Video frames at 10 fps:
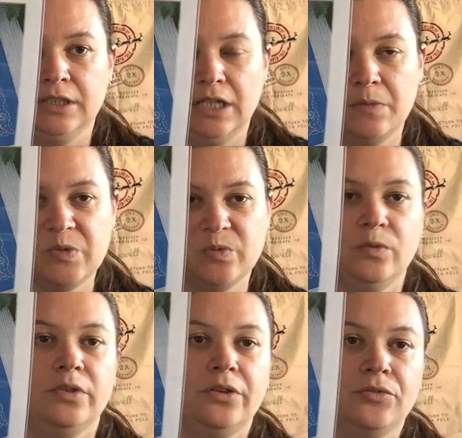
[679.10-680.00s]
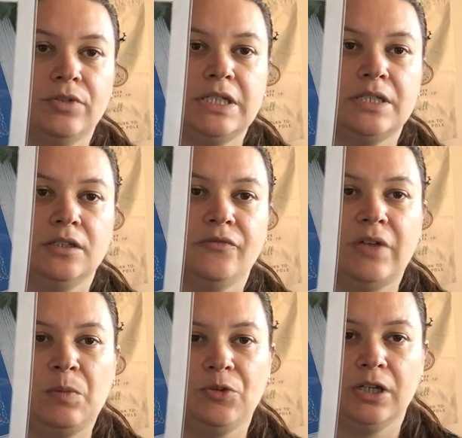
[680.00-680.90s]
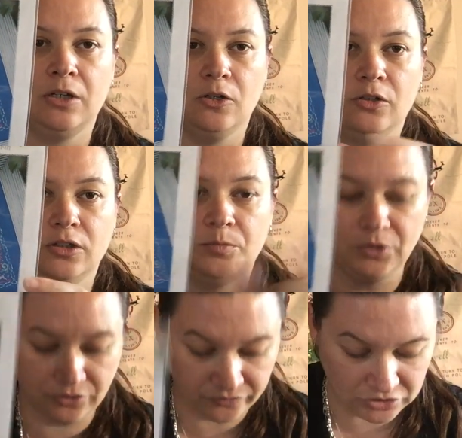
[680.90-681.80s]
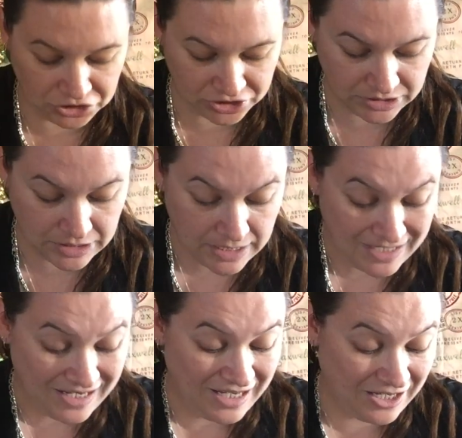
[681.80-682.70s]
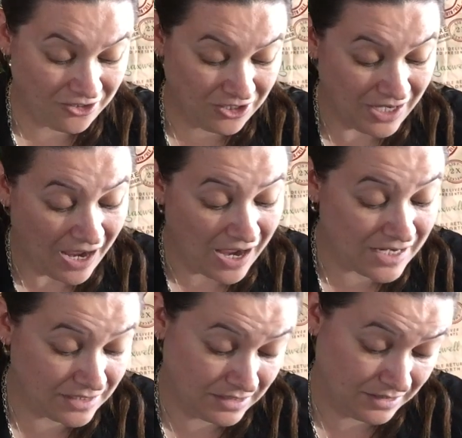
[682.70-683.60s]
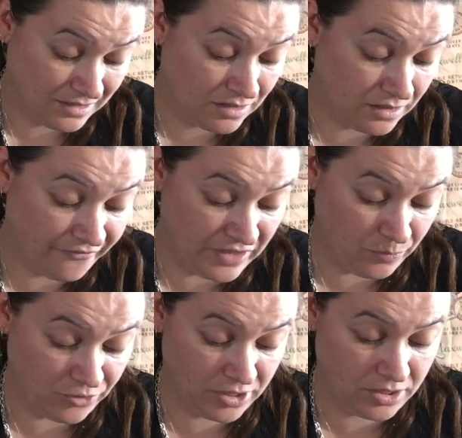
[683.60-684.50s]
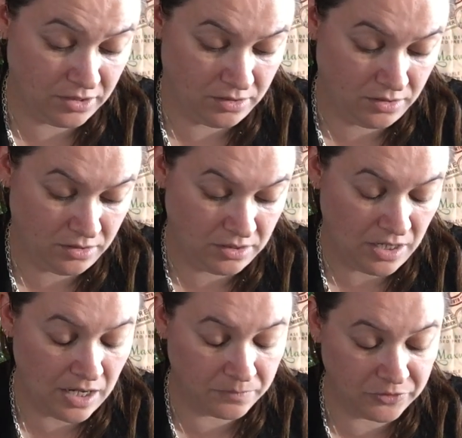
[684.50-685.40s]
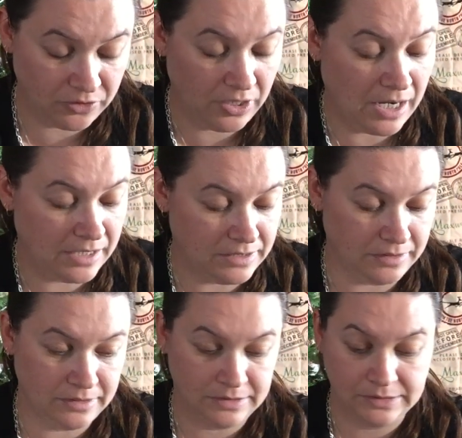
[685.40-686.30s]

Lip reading: comes with all the threads and the fabric, and I got the blue version, and I hate the fabric, absolutely hate it.